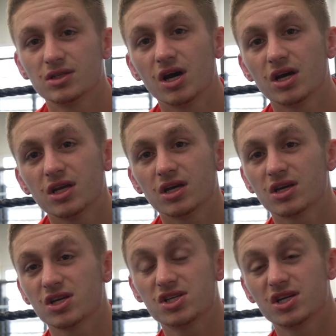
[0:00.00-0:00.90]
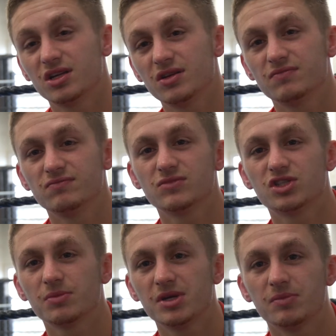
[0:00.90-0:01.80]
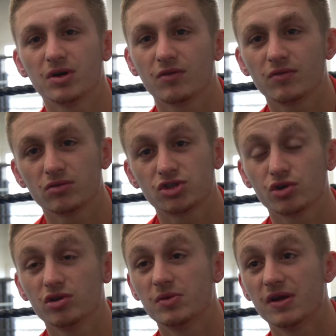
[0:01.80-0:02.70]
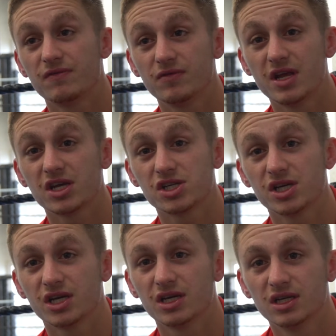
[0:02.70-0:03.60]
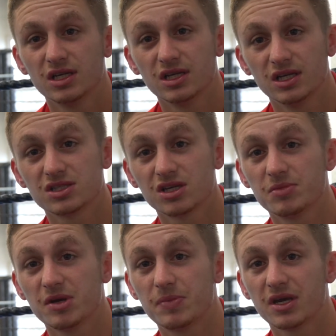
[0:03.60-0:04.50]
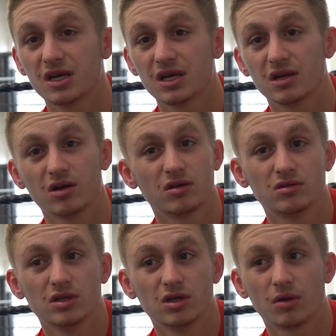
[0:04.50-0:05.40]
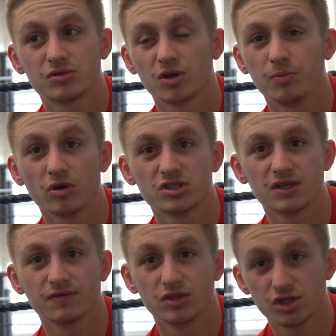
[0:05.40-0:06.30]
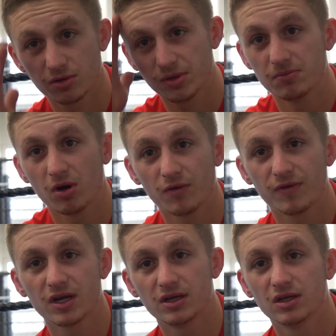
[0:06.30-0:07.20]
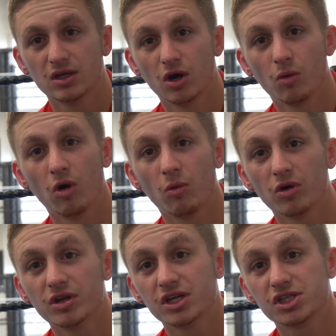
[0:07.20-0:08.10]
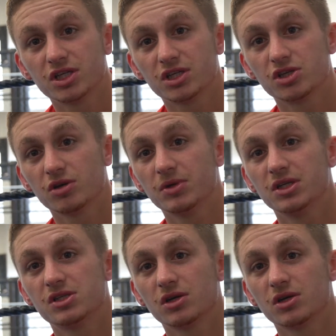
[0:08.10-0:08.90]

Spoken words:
No, yeah, I guess, yeah. Do you know what I mean? But I truly believe next year is going to be a big year. Like, I'm so positive and, do you know what I mean, motivated at what I want next year, do you know what I mean?